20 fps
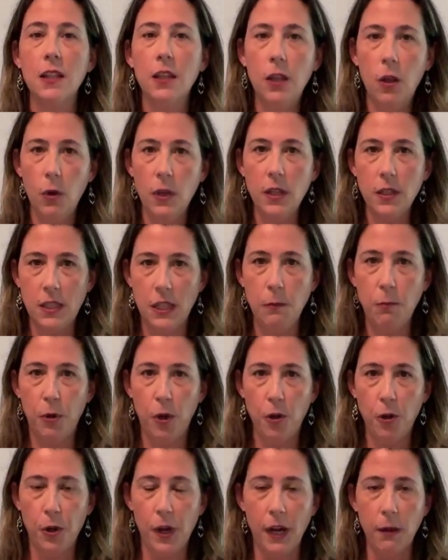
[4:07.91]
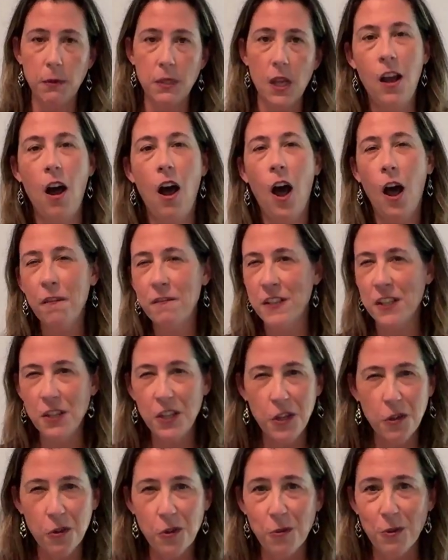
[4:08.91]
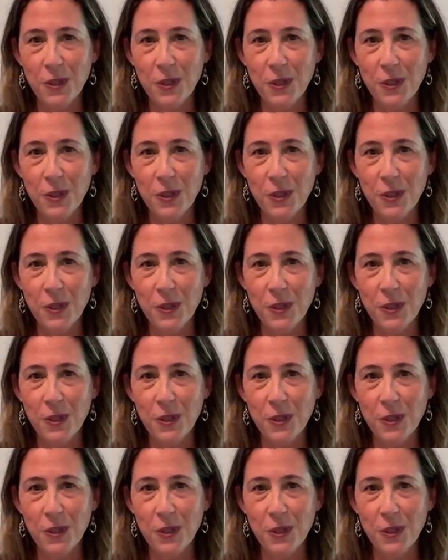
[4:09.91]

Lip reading: loyalty programs. Often you will